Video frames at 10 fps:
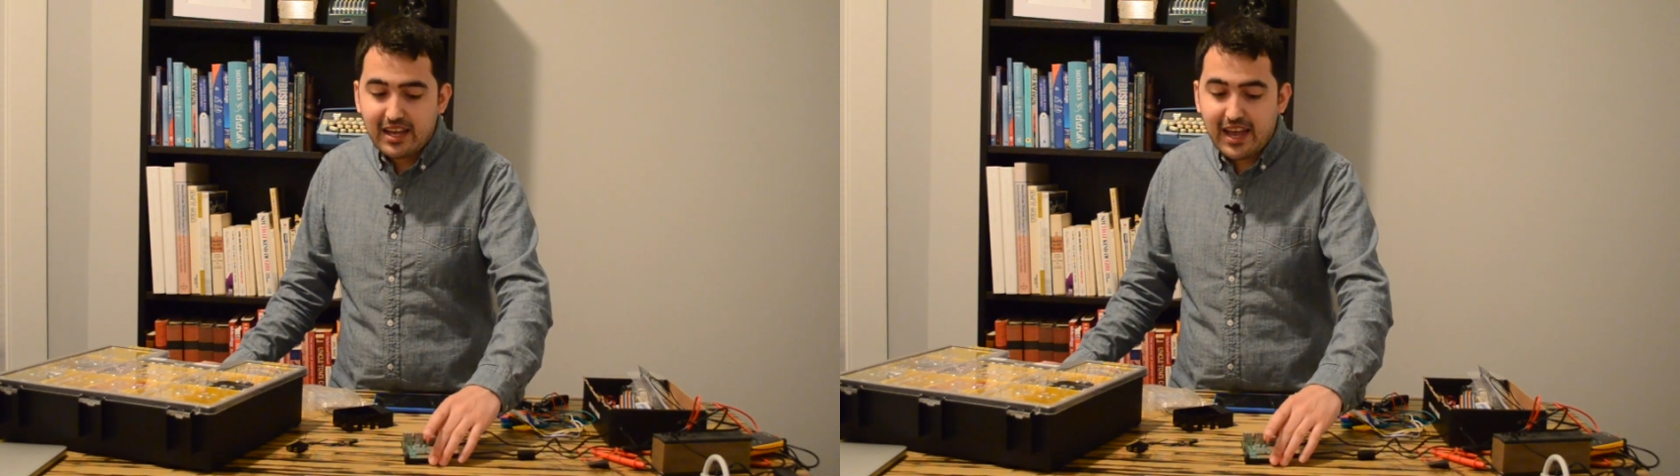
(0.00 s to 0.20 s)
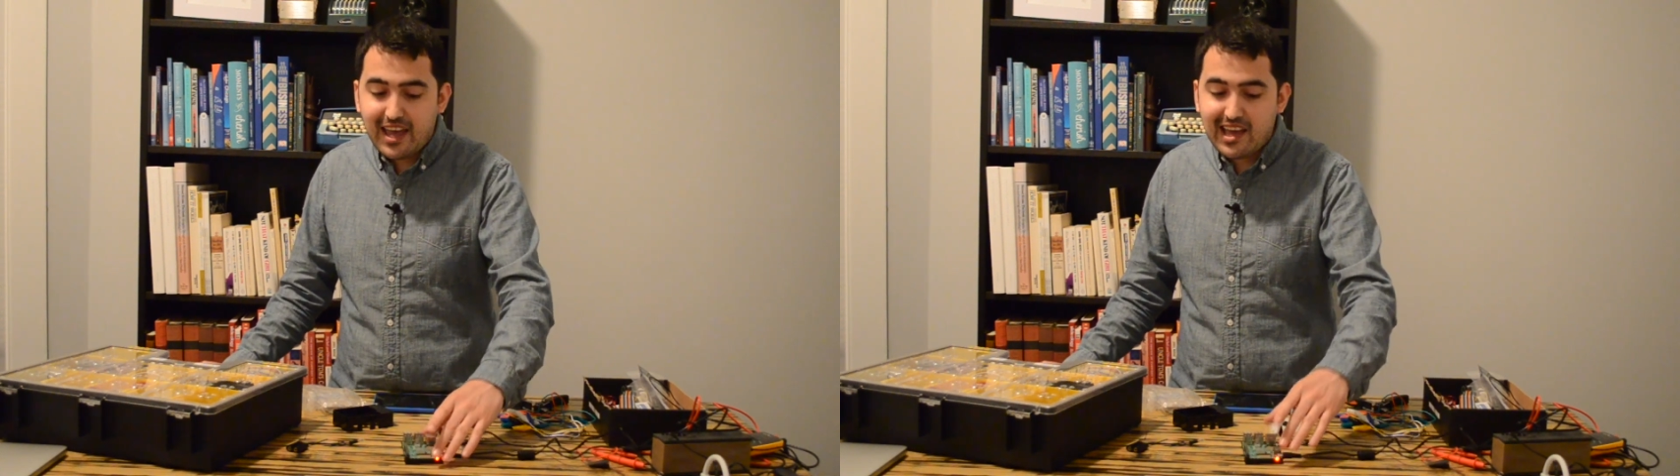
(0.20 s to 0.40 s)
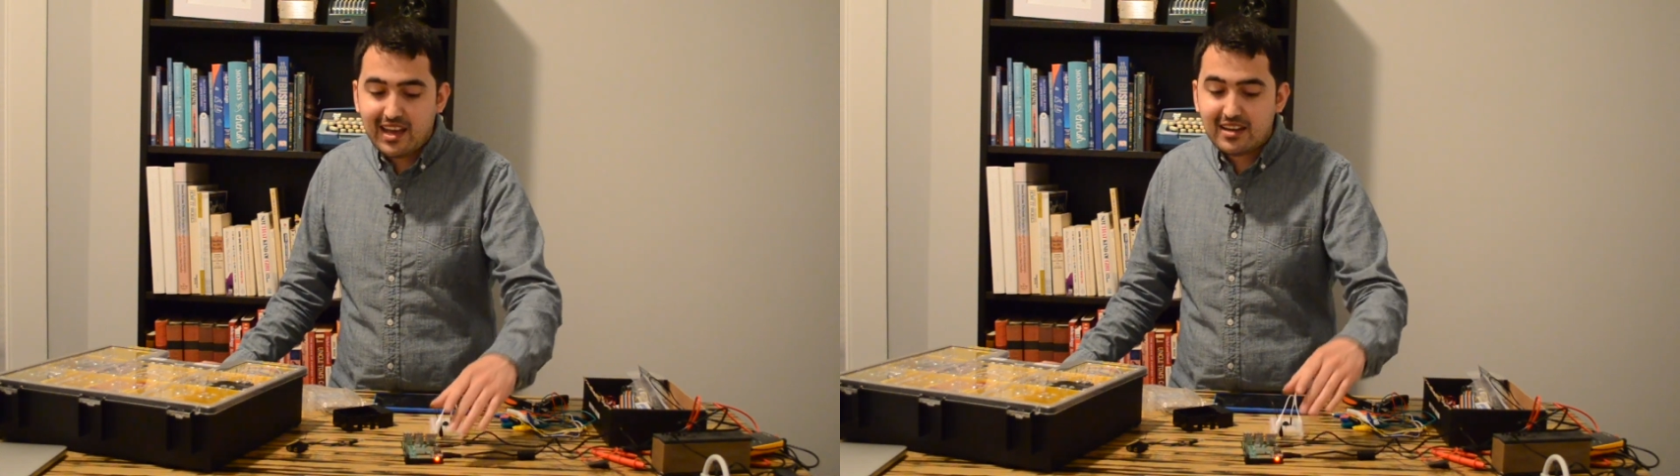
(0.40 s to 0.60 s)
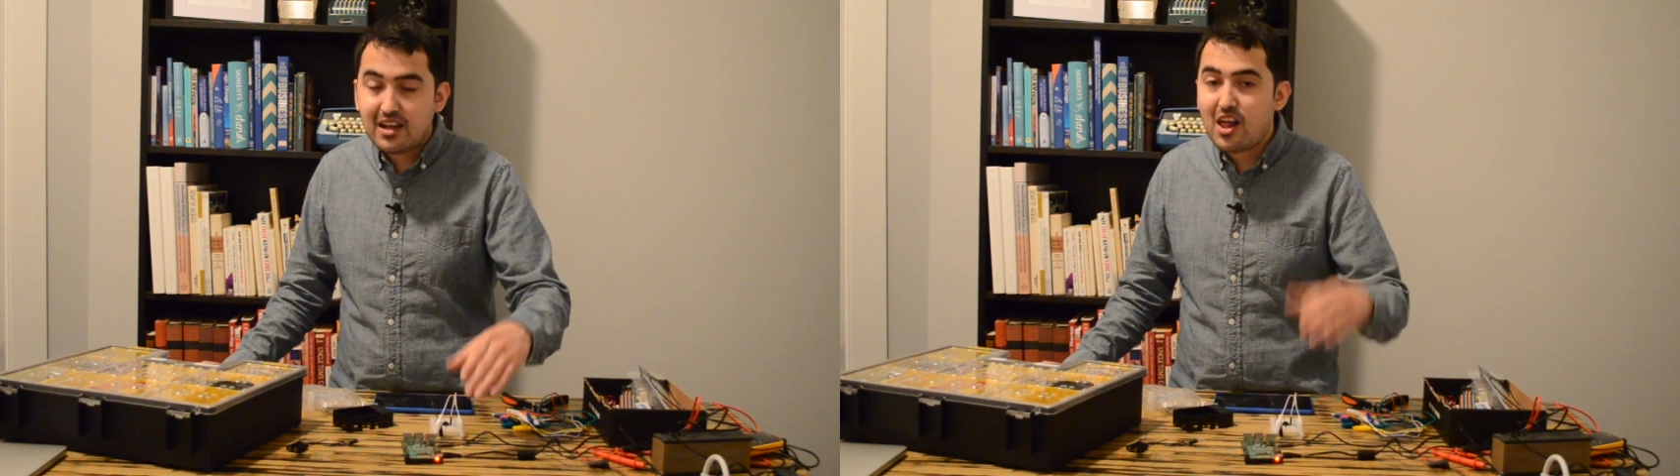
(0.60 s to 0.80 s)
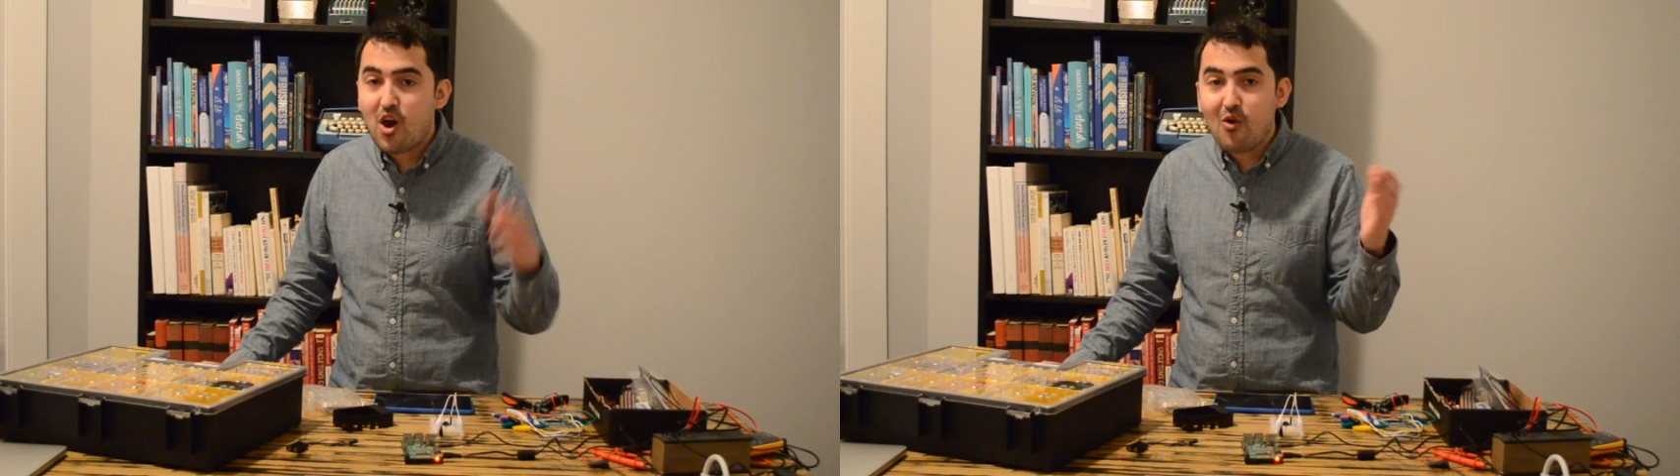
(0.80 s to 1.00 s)
and
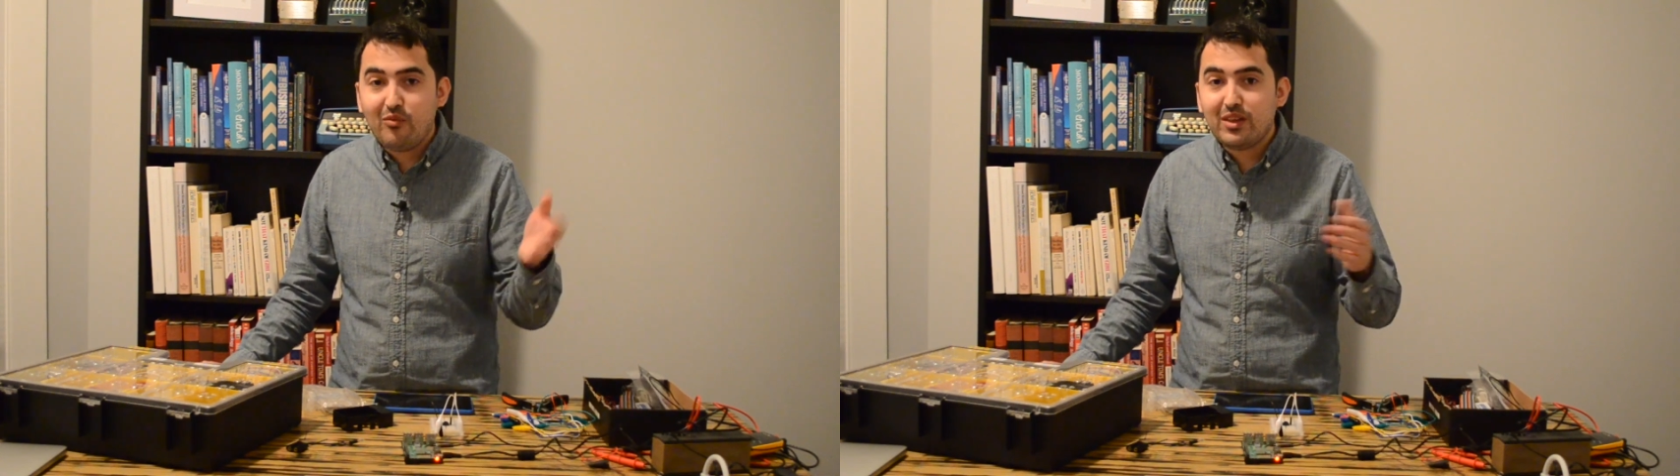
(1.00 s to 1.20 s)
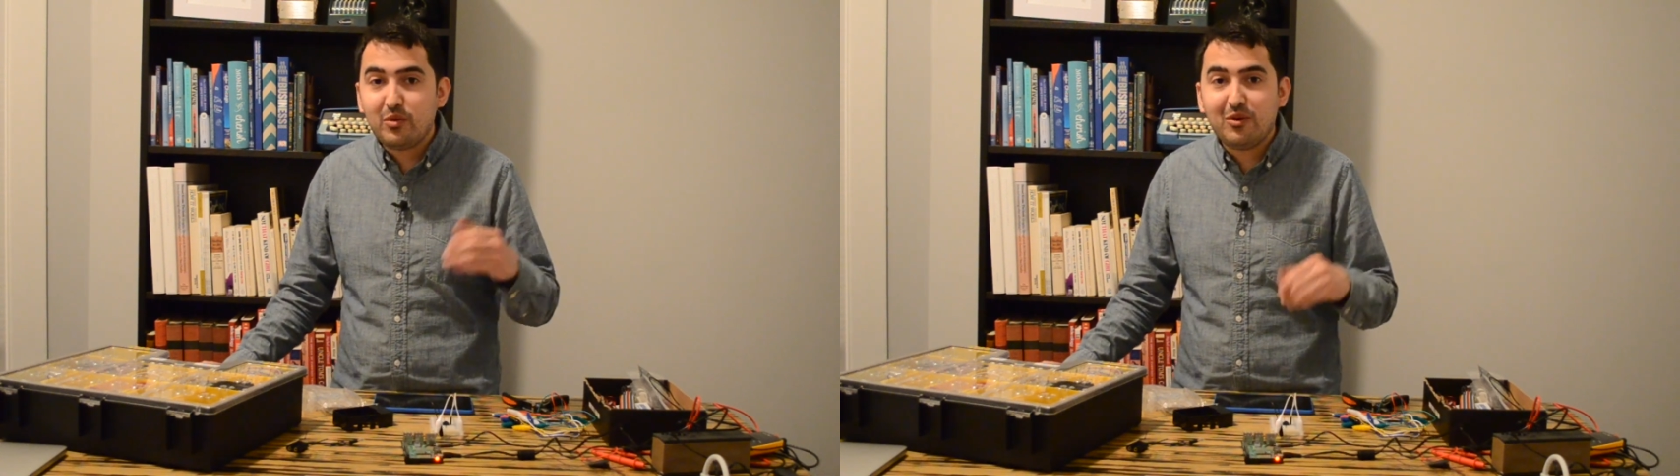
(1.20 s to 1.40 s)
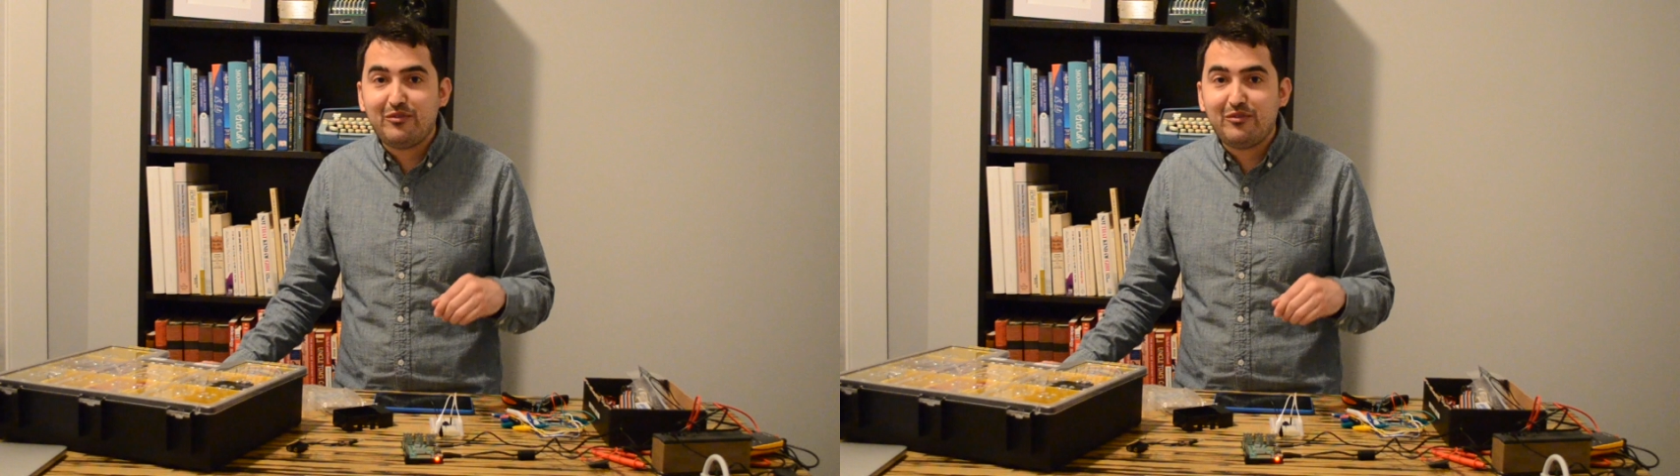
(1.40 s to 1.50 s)
hopefully we'll